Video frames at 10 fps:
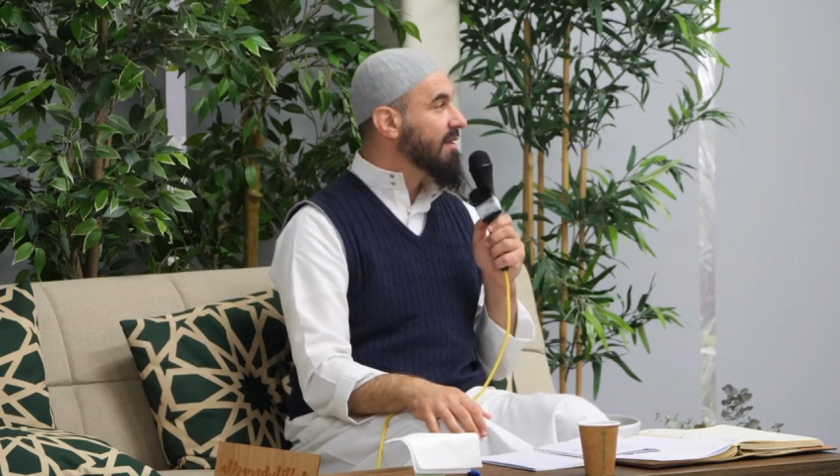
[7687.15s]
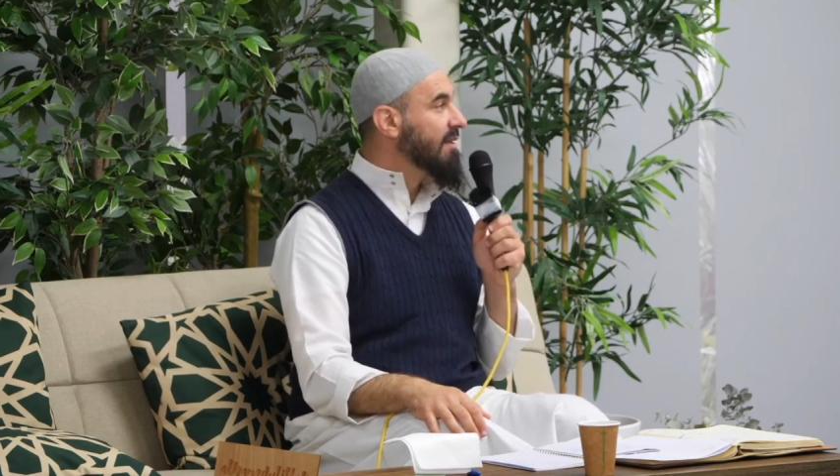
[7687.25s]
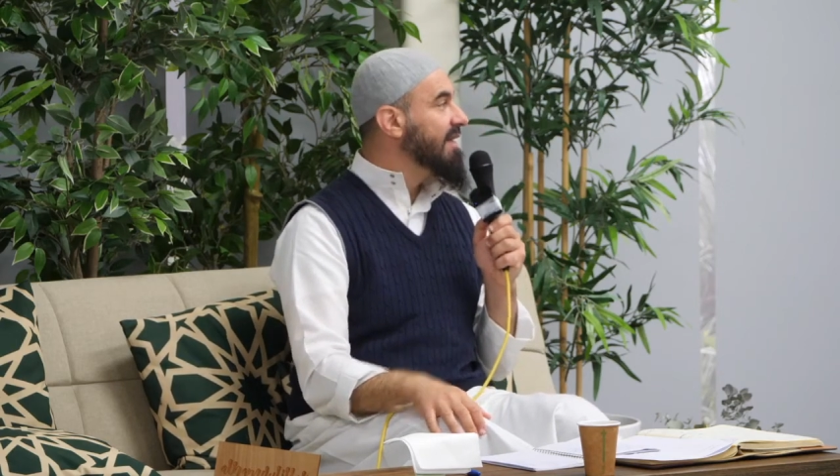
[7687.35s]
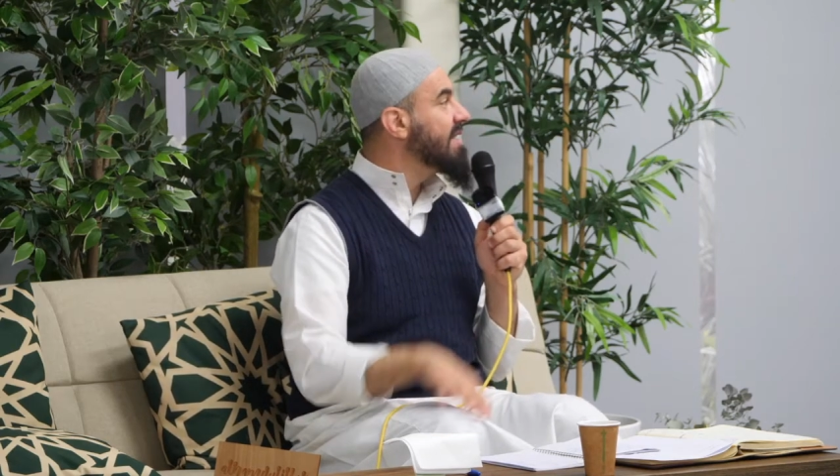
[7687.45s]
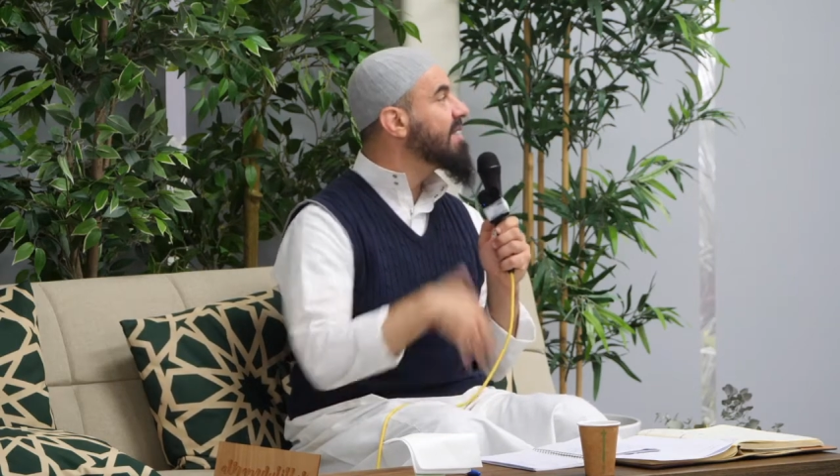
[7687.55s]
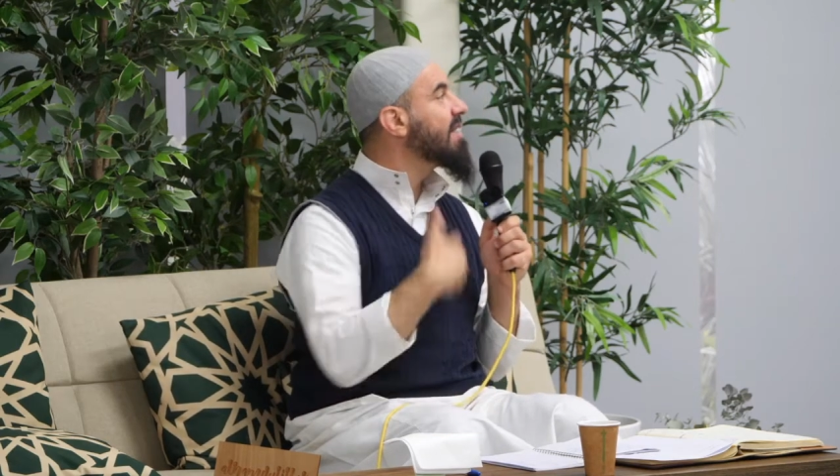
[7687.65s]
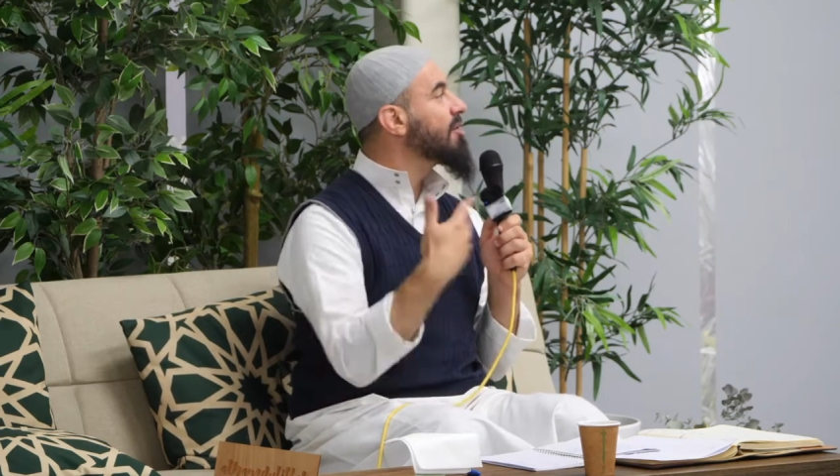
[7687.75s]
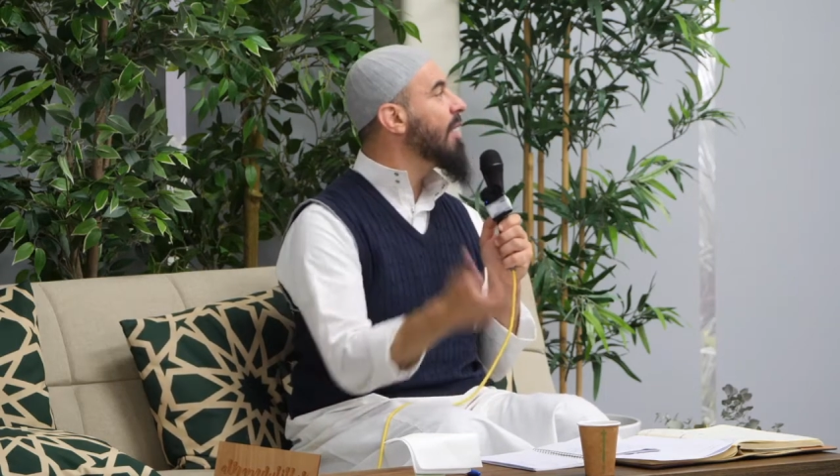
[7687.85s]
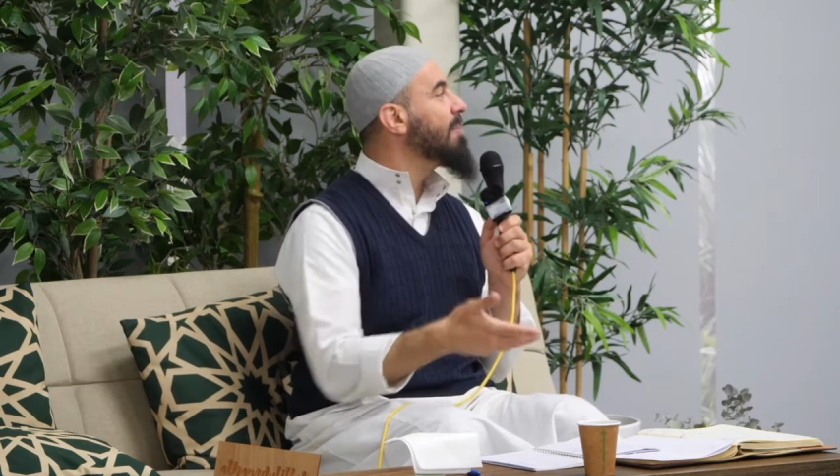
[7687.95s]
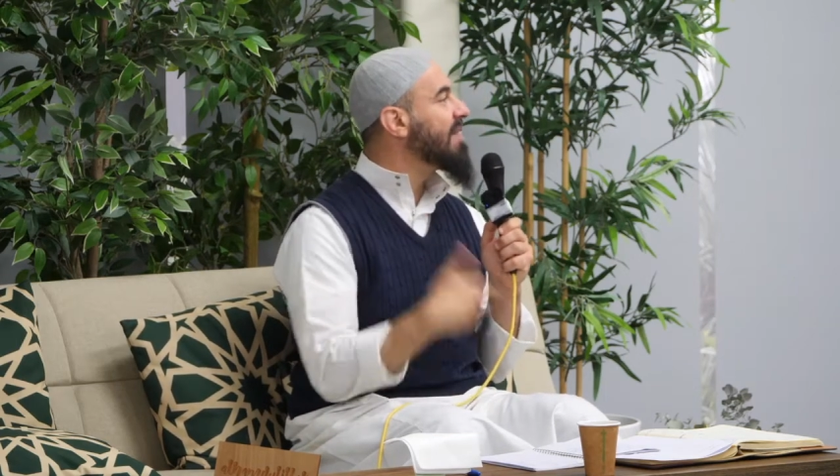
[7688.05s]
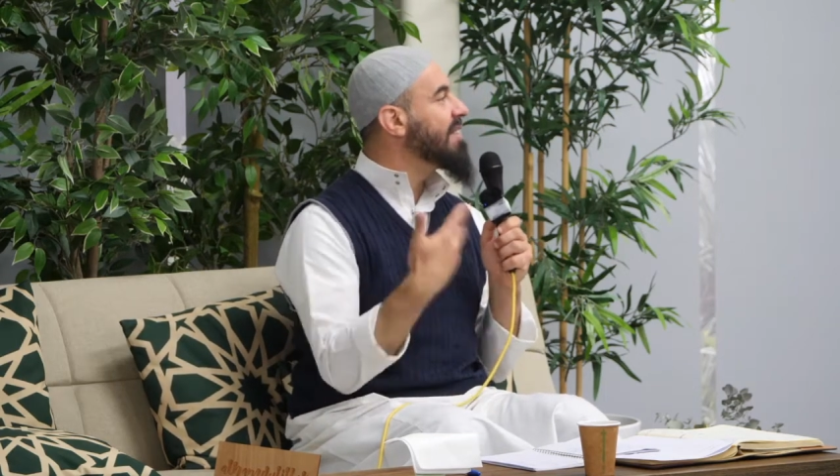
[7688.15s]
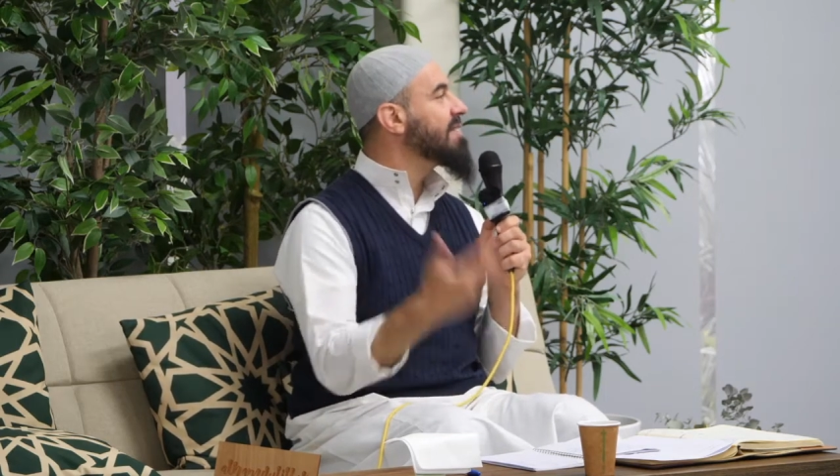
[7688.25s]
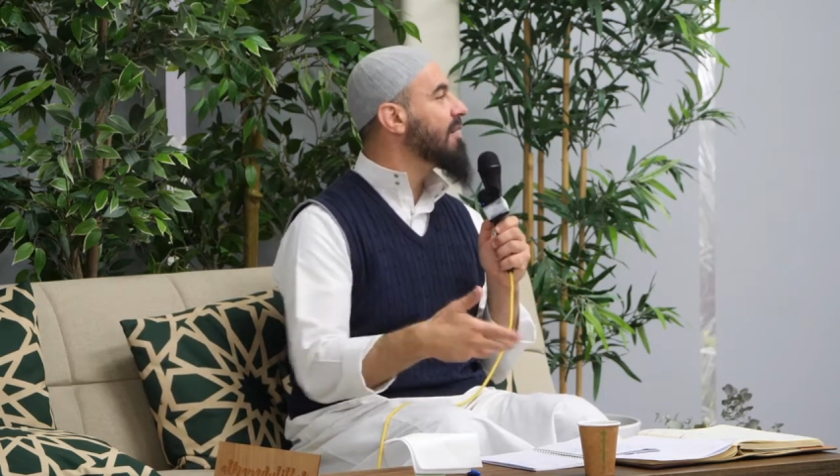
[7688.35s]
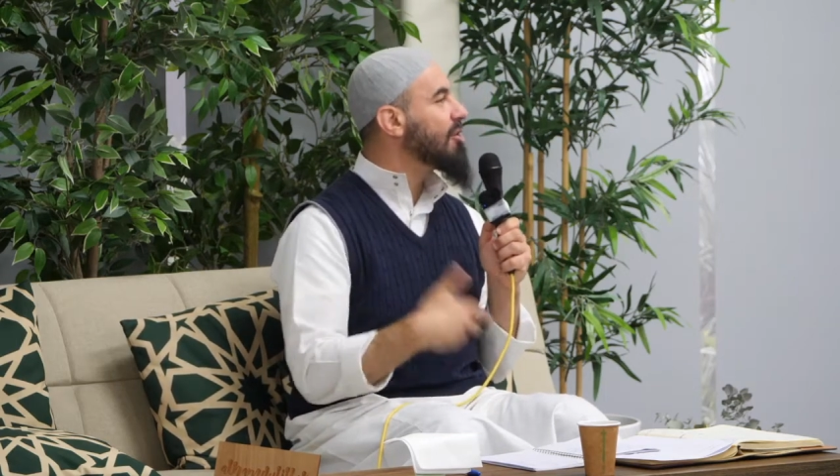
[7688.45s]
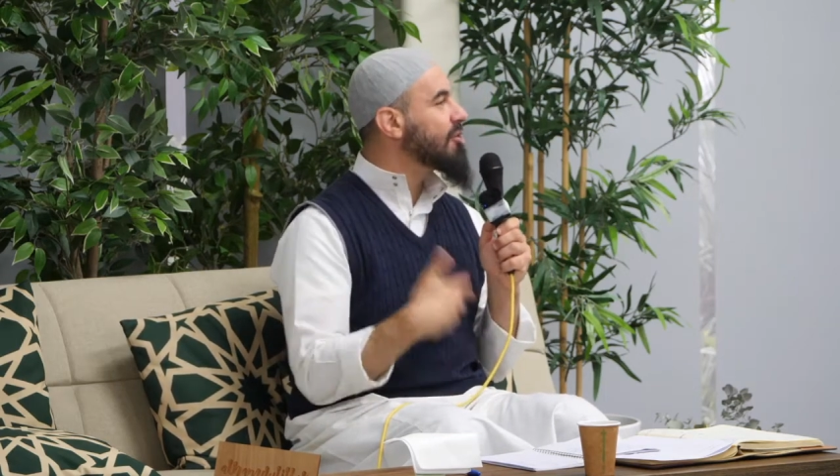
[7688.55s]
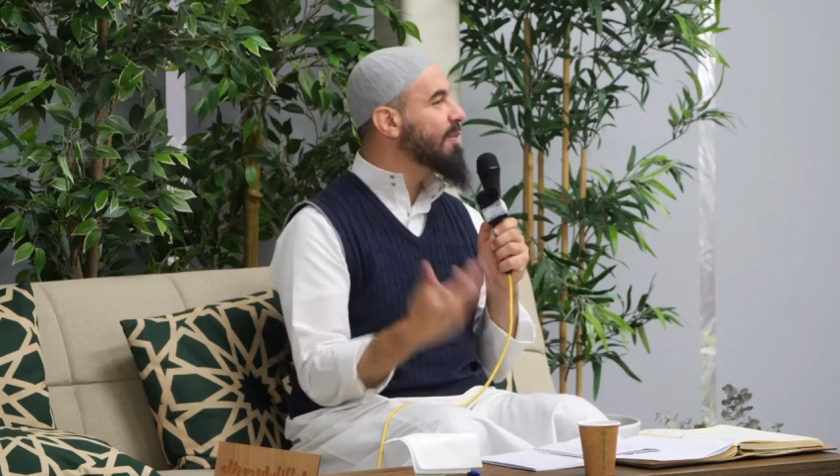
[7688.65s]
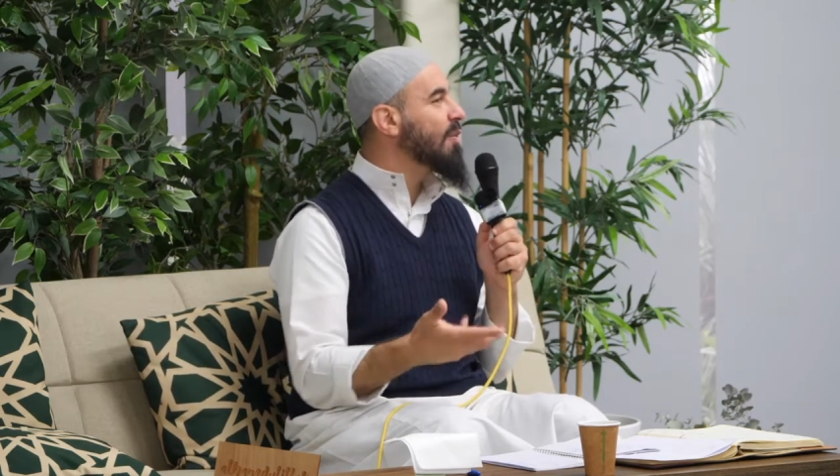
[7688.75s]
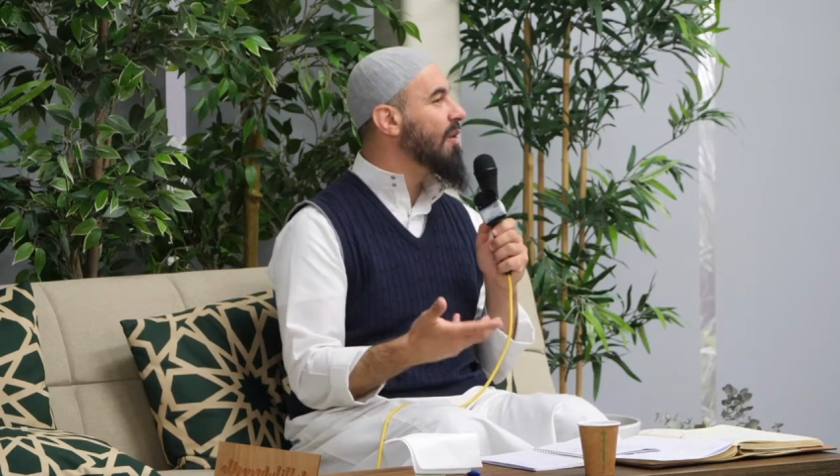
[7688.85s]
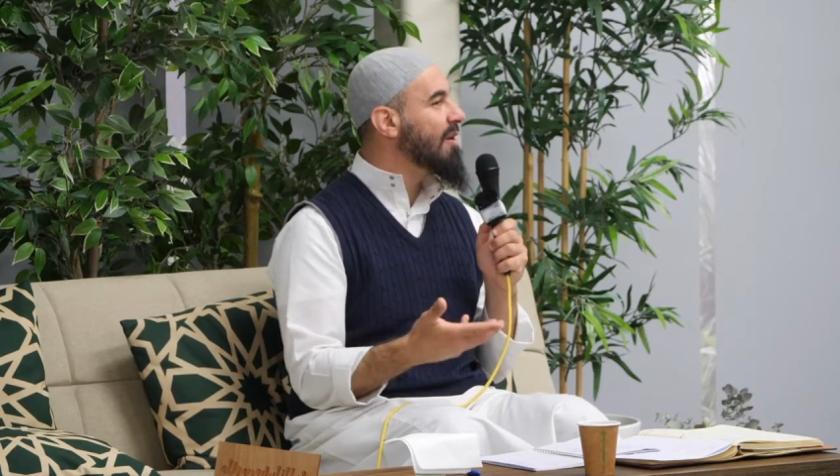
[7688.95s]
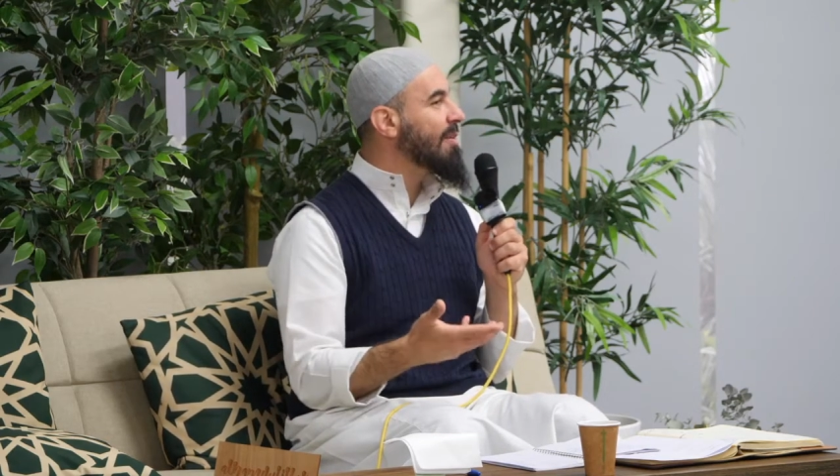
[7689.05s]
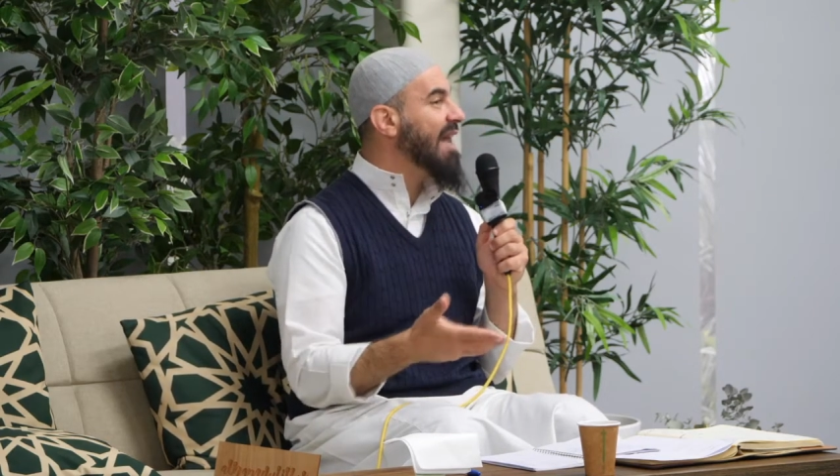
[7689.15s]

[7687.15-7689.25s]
These are the type of things that I should be worried about.